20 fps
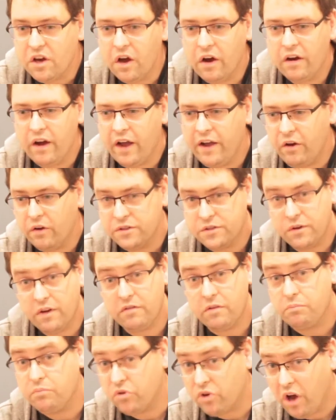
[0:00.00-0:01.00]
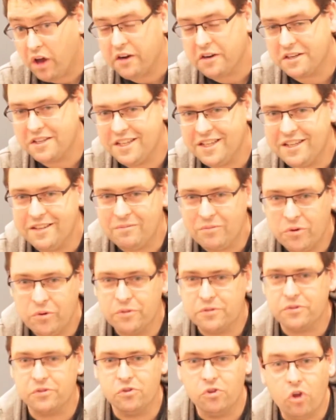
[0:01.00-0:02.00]
are I also have a product team
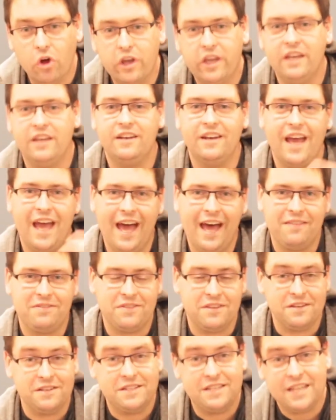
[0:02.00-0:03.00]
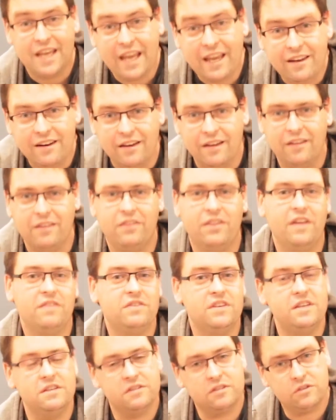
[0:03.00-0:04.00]
who's looking at the data
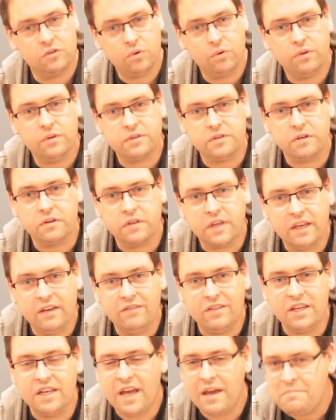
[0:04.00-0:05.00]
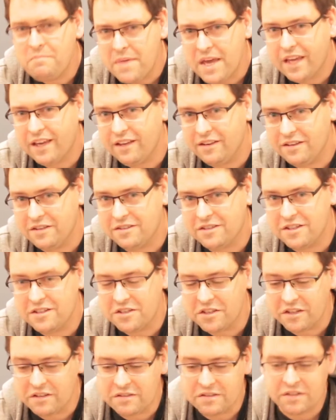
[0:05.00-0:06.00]
that these tools are giving and making
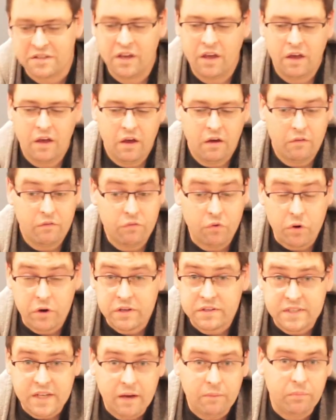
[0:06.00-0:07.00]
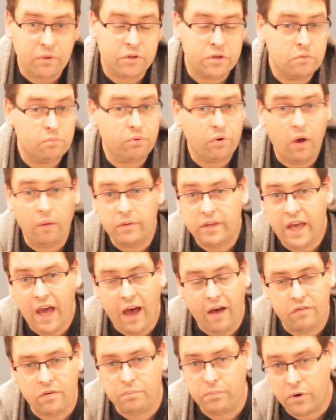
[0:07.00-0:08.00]
decisions. For example, you probably
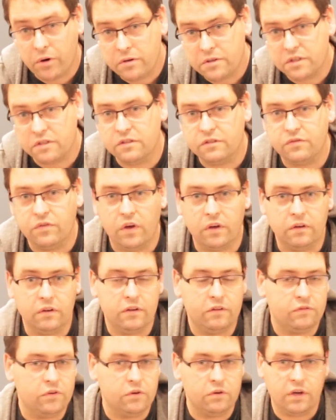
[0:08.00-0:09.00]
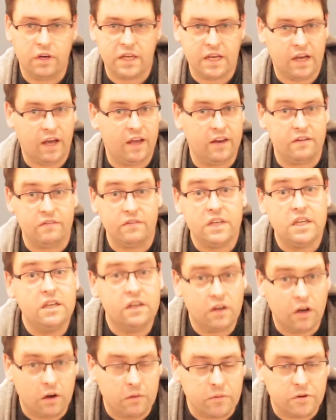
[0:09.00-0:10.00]
have a purchase funnel if you're any kind of
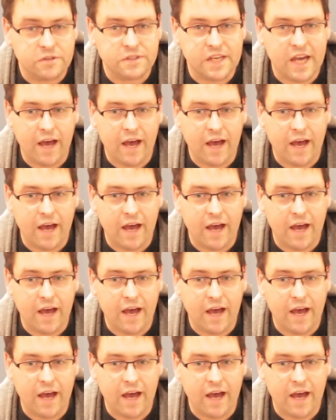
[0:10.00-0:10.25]
e-commerce